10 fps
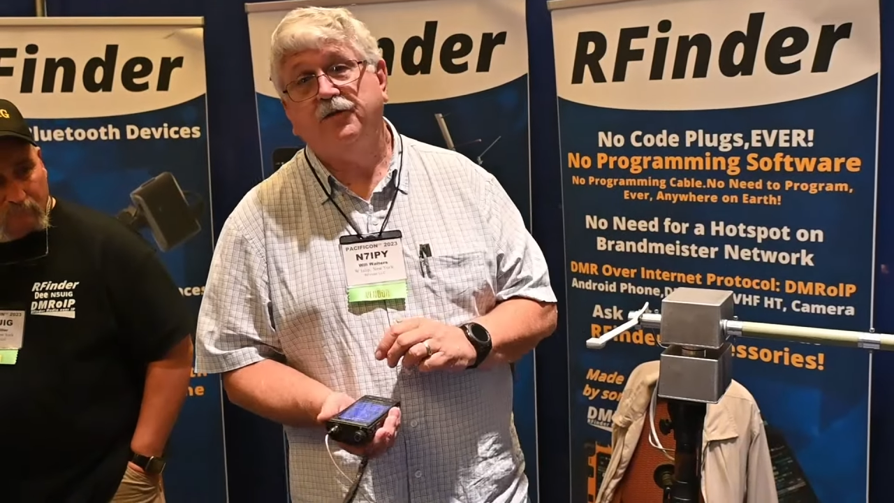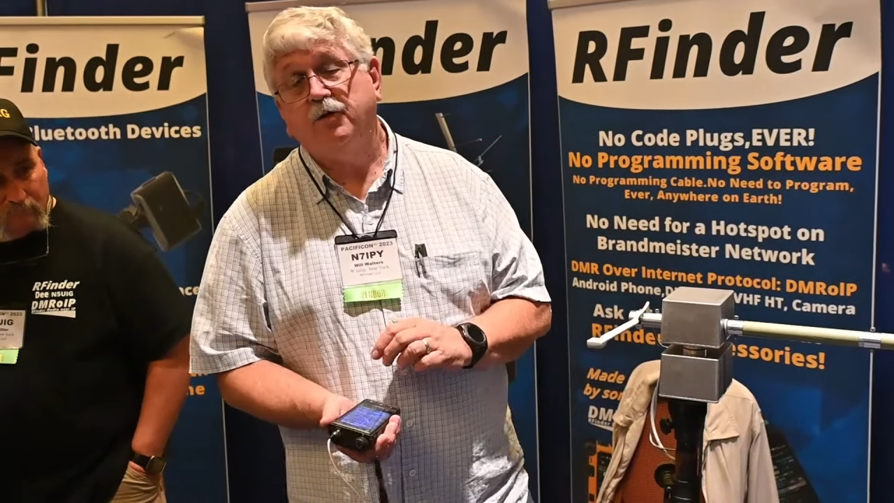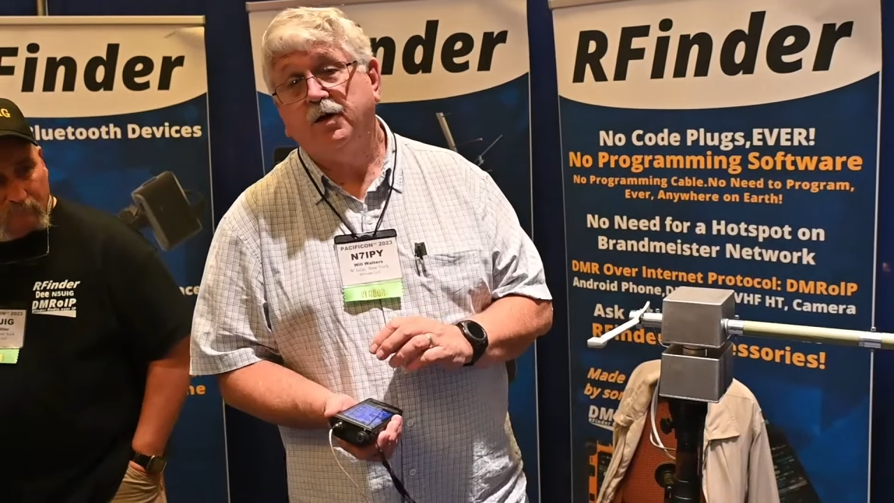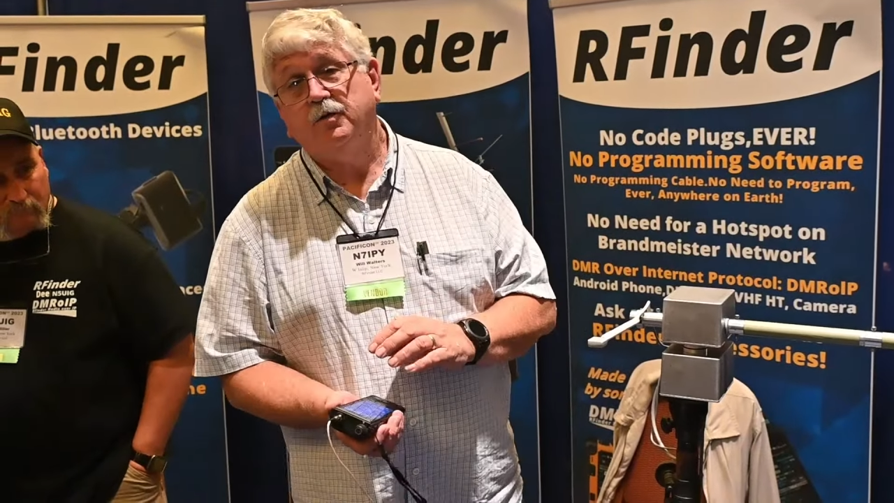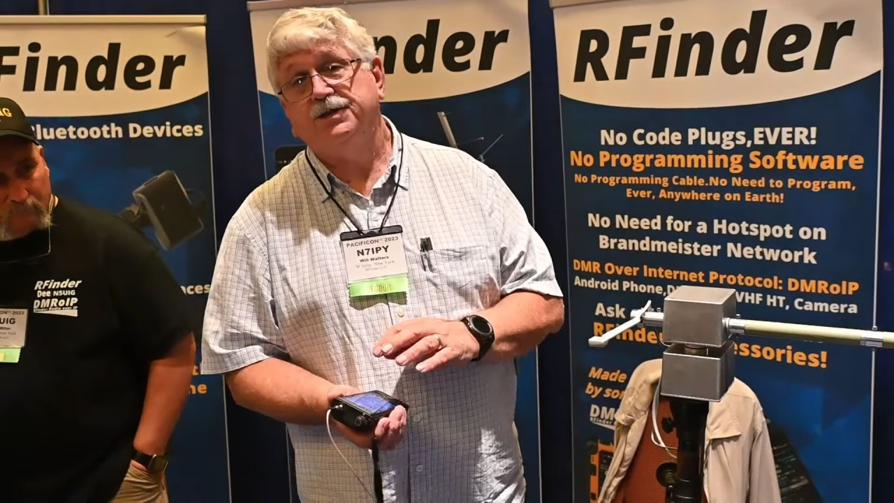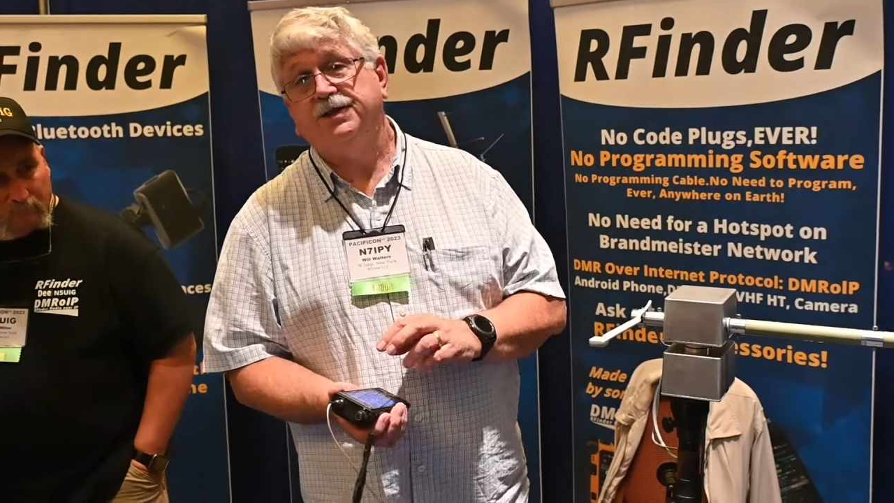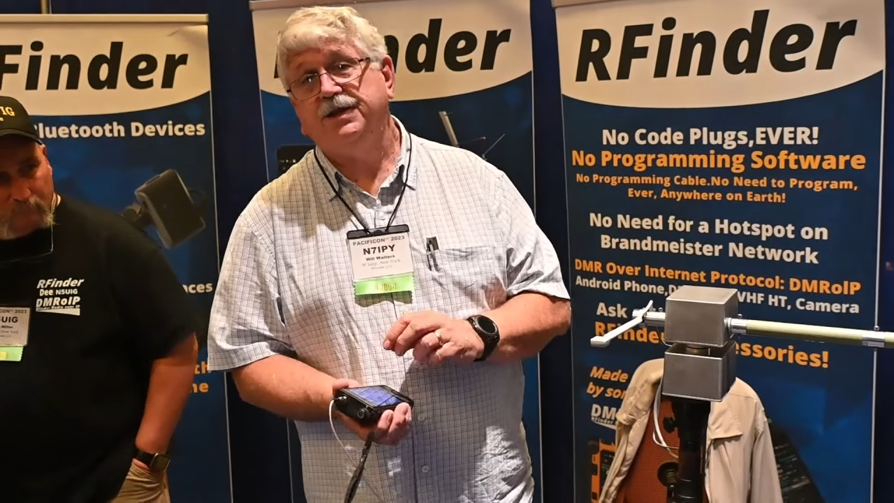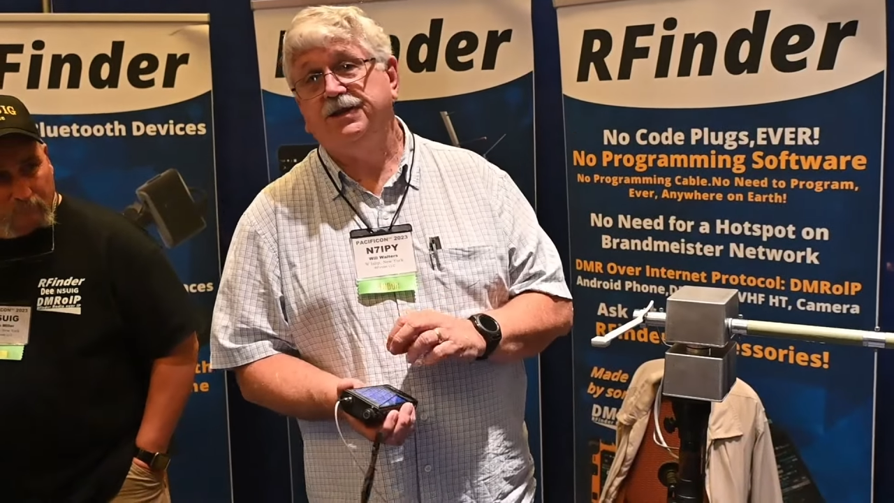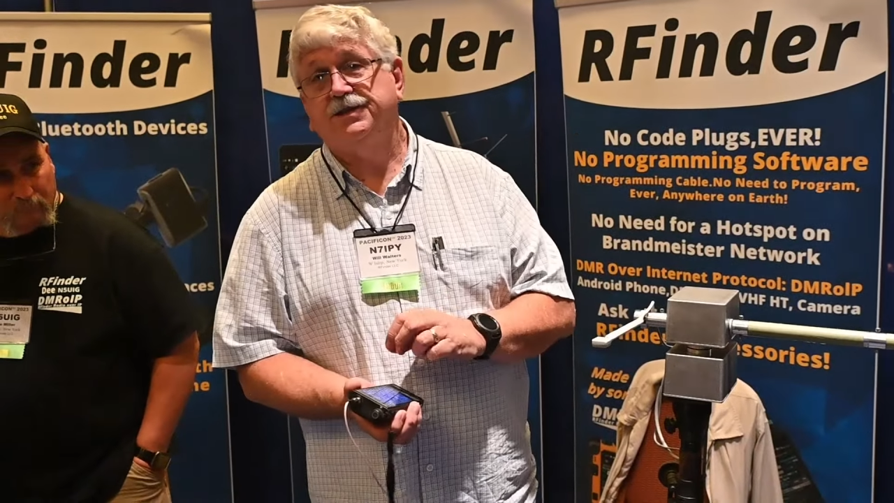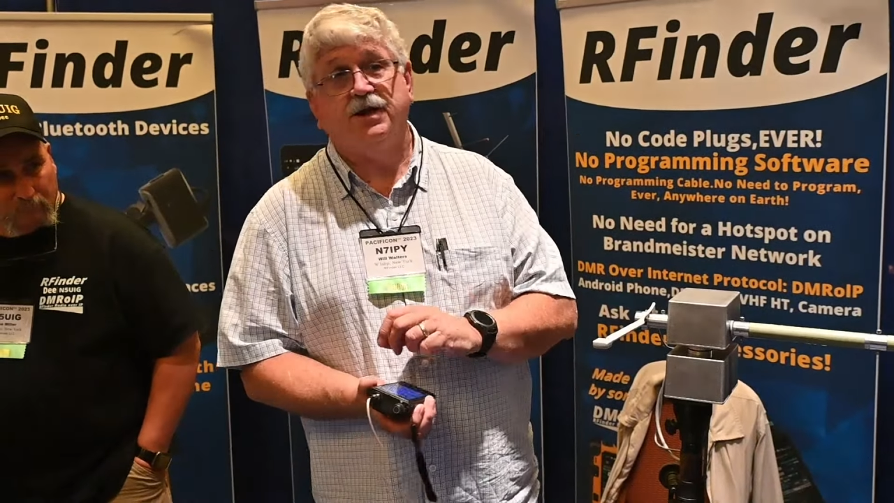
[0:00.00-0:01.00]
frequencies